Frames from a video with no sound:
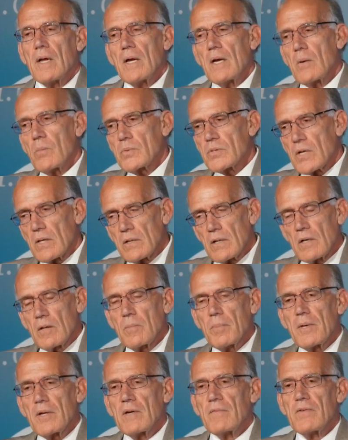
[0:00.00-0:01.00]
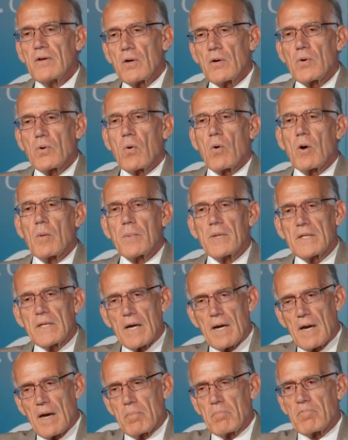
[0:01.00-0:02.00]
It was a little bit of an adornment
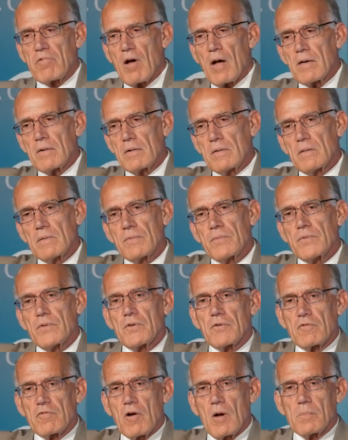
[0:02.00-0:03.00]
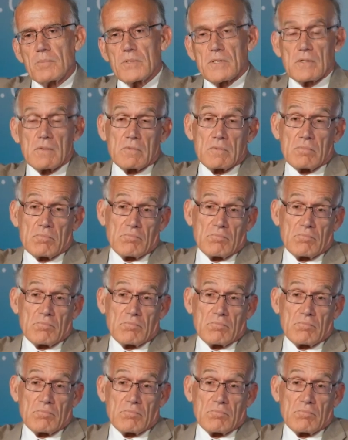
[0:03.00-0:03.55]
that brought Trump's,